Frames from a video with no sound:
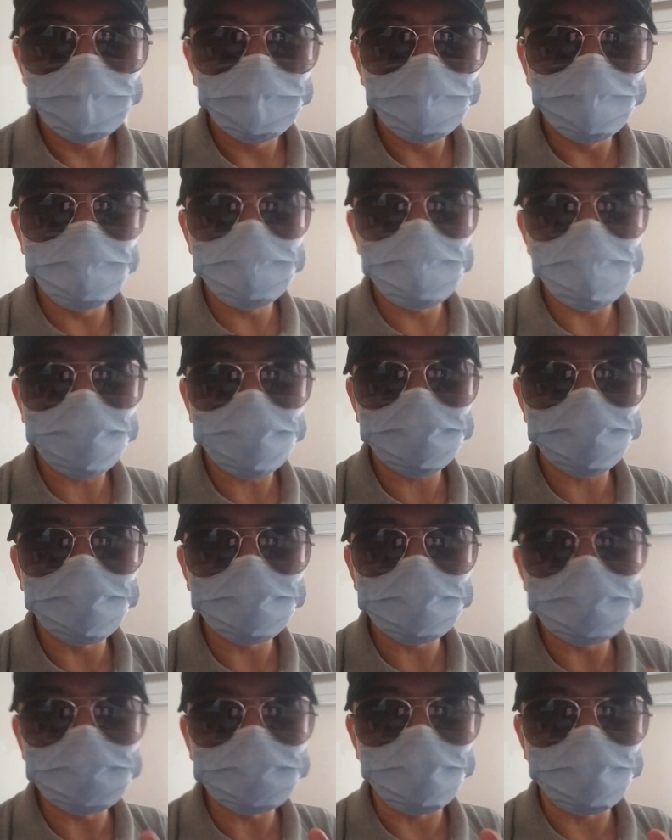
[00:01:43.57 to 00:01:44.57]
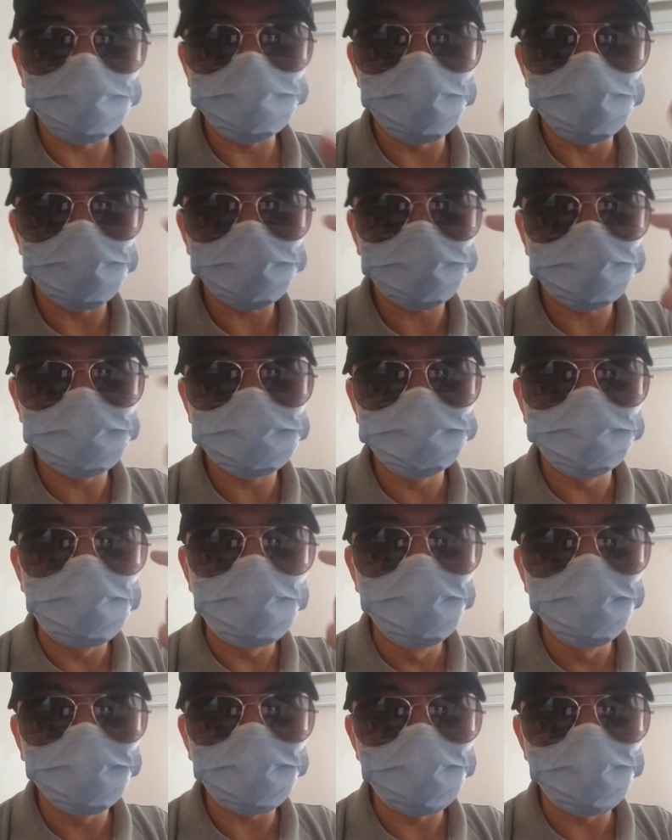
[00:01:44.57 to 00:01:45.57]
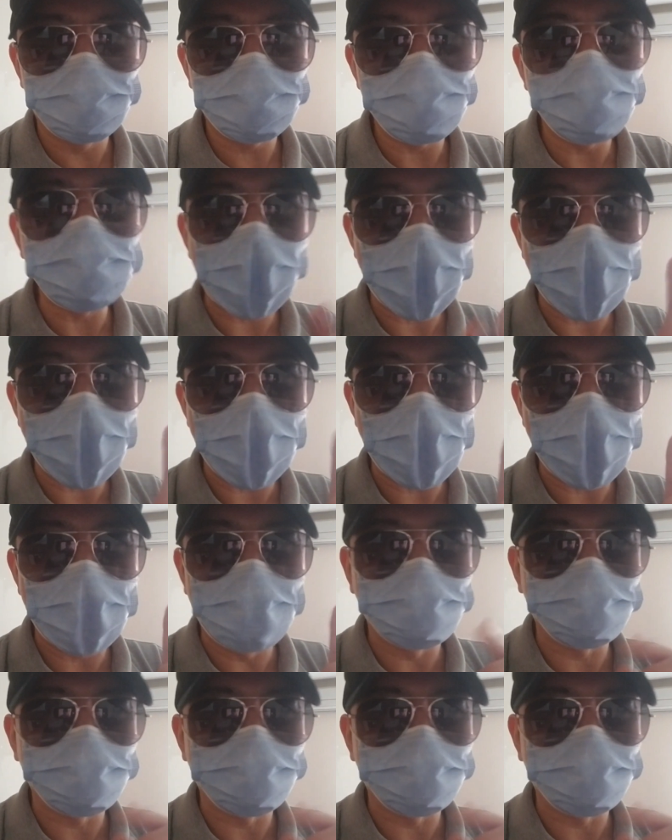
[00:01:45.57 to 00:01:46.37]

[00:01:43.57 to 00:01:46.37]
in their 30s or 40s by looking around the eyes,